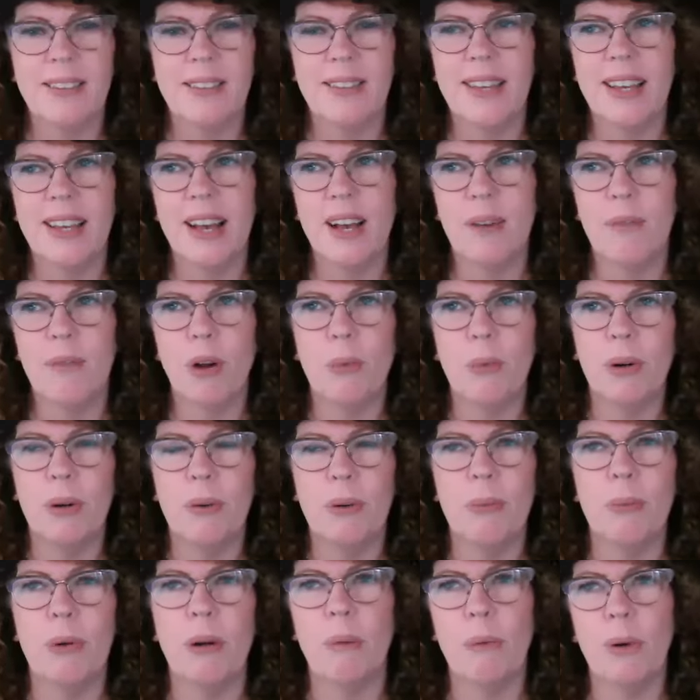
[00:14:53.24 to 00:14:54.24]
yeah. Well,
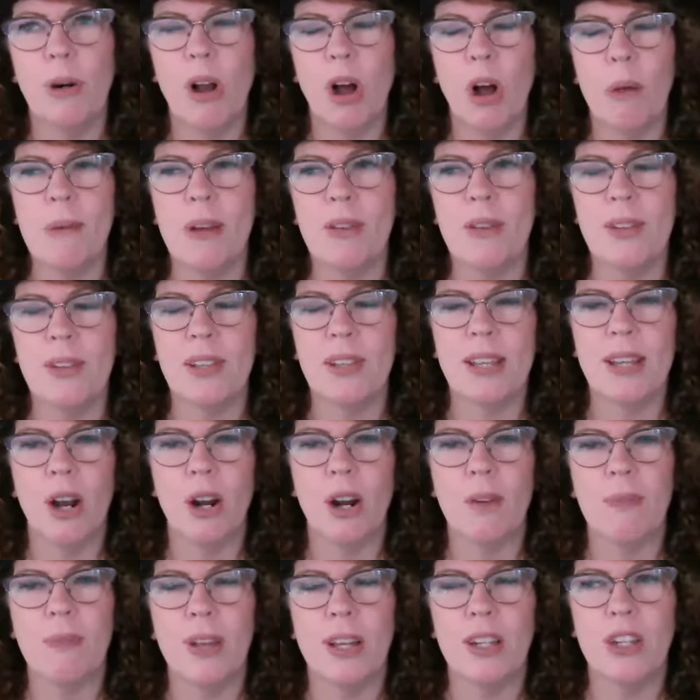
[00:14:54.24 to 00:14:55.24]
we're all missing the
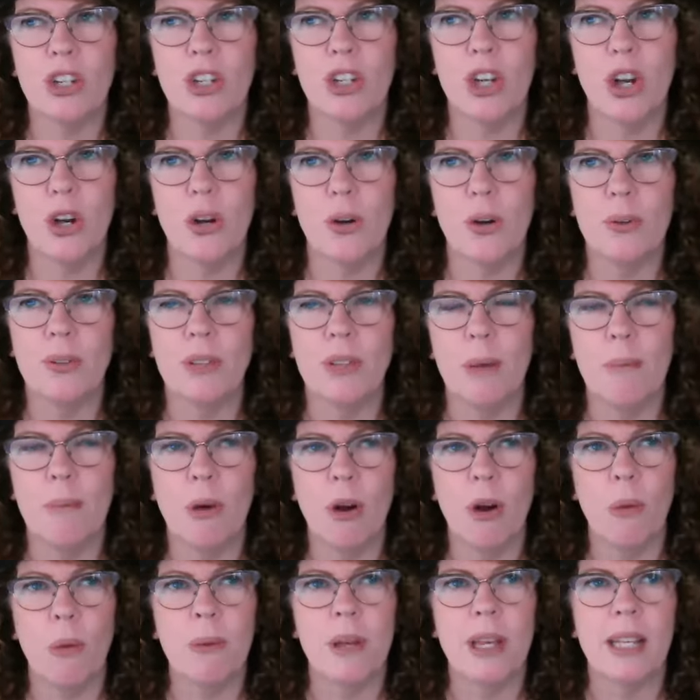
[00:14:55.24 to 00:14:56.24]
Artfest shows. I'm
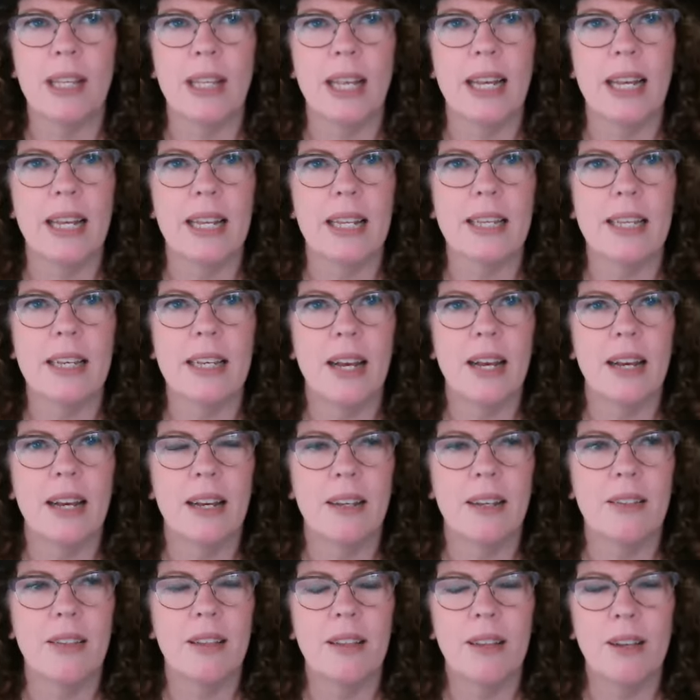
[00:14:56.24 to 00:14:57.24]
hoping that
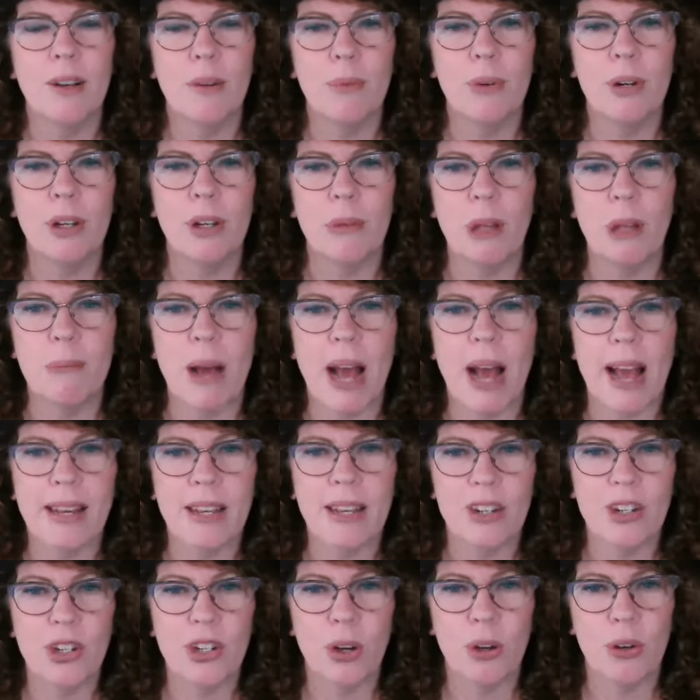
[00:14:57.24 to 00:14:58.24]
we're going to be back
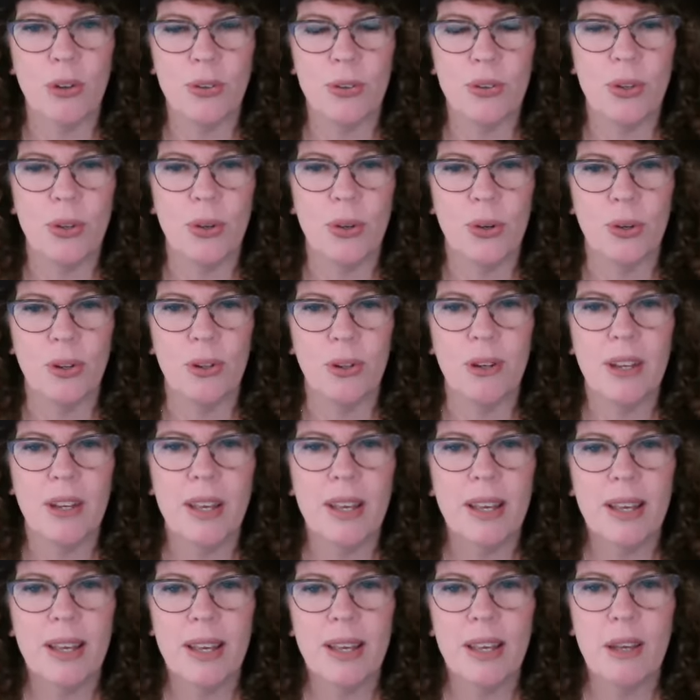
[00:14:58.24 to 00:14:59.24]
at shows soon.
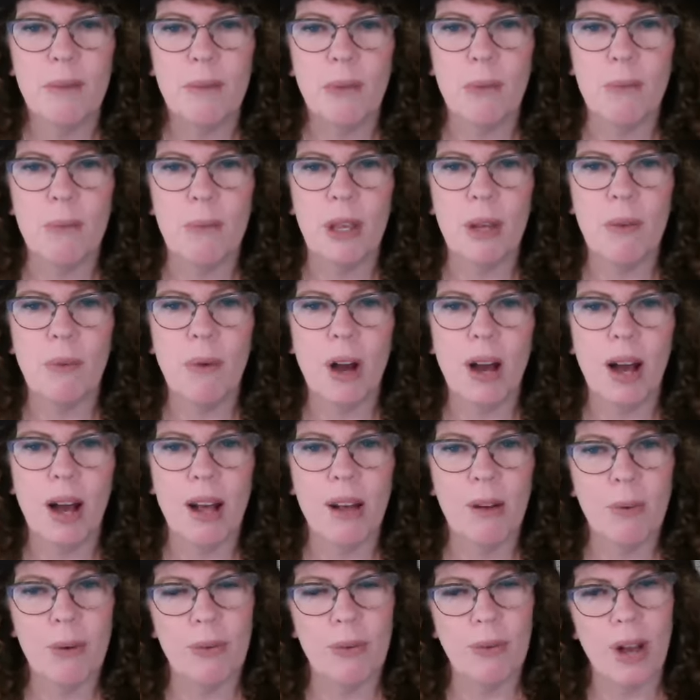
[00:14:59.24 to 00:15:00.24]
But meanwhile,
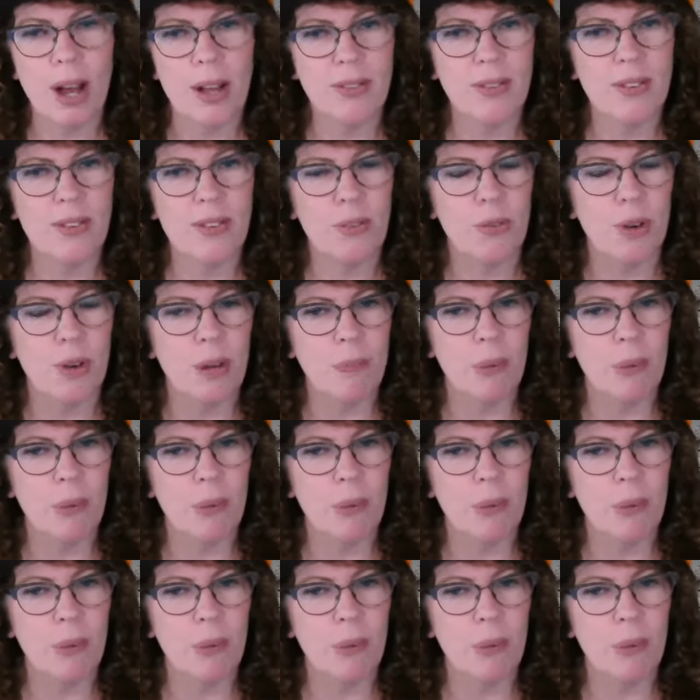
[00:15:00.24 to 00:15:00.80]
we've got this great